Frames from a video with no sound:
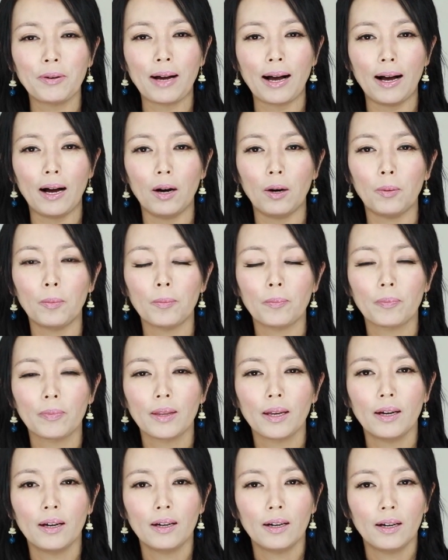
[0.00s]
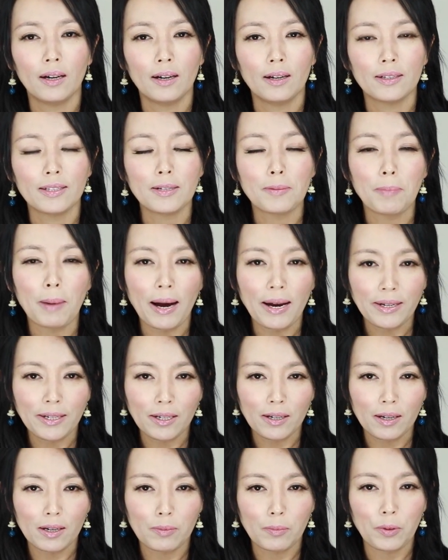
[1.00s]
Gao. The Biden
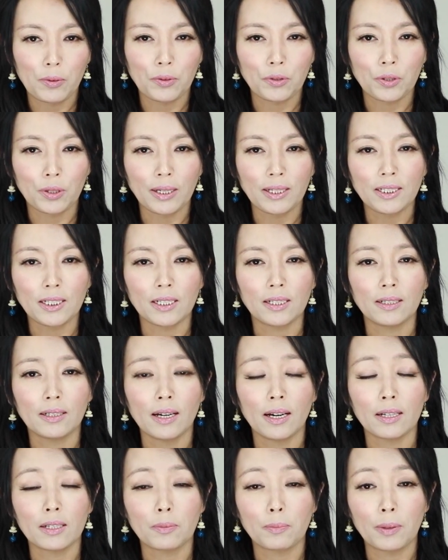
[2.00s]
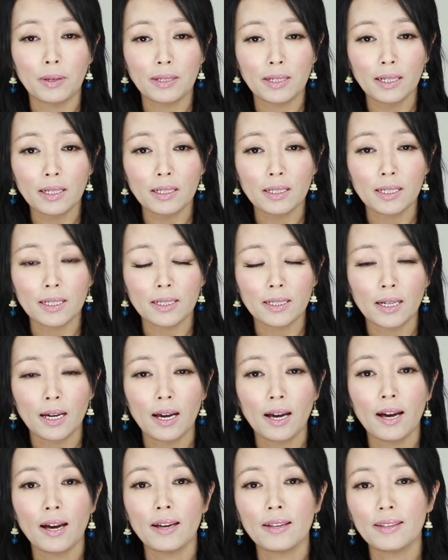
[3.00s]
administration has predicted
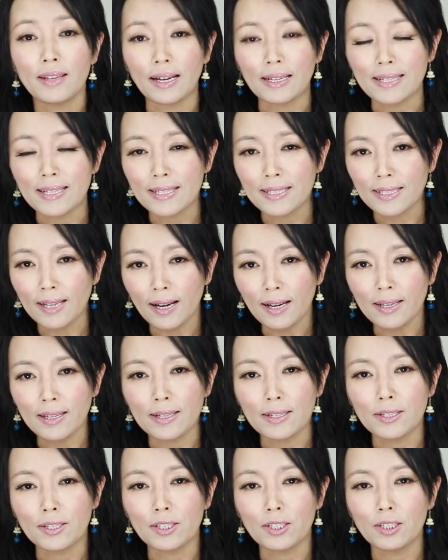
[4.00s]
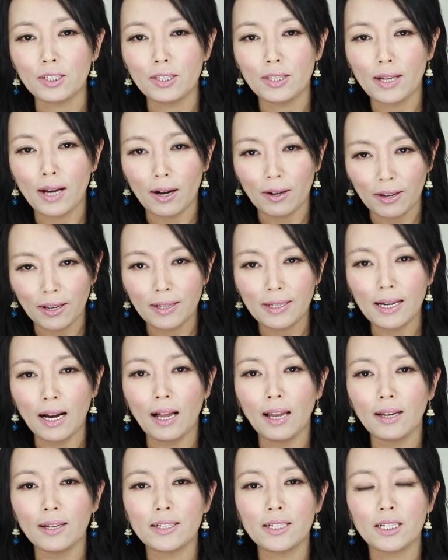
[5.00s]
that science, not
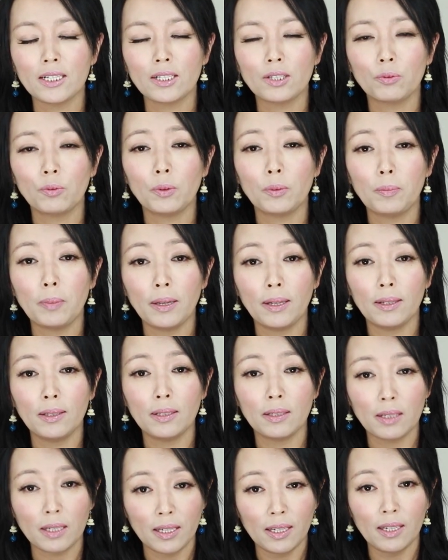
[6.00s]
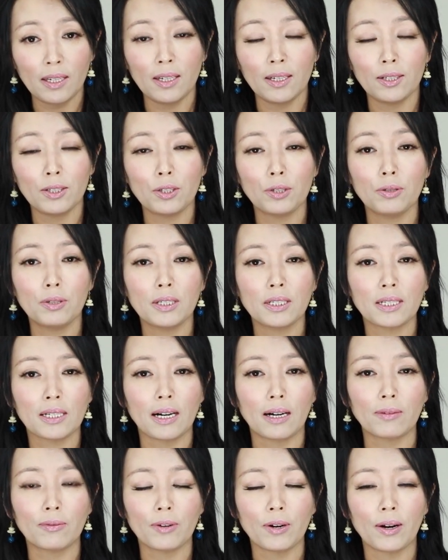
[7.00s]
intelligence, would be the key to
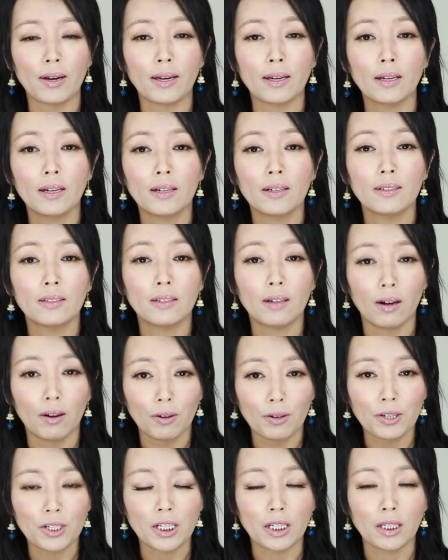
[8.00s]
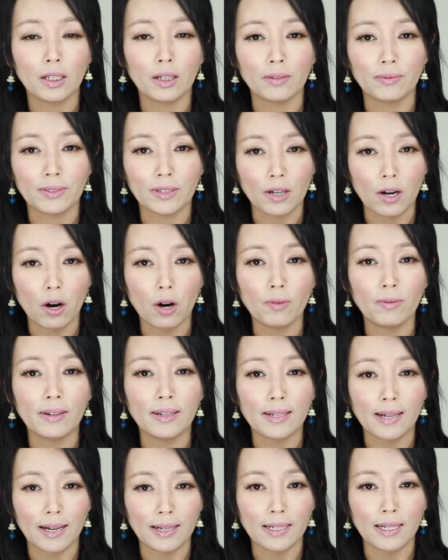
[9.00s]
discovering the origin of the
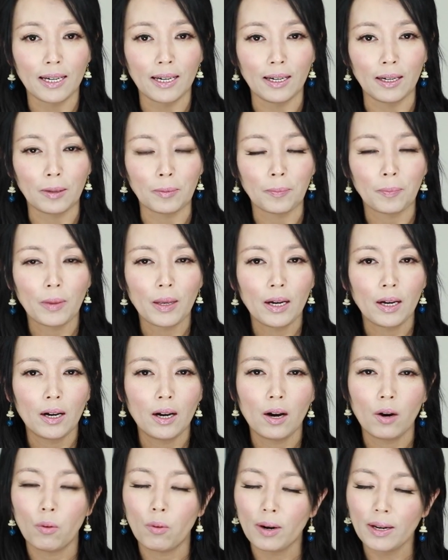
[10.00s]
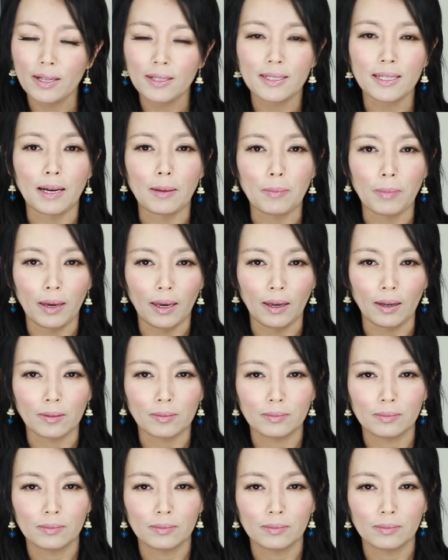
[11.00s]
COVID-19. What does that mean?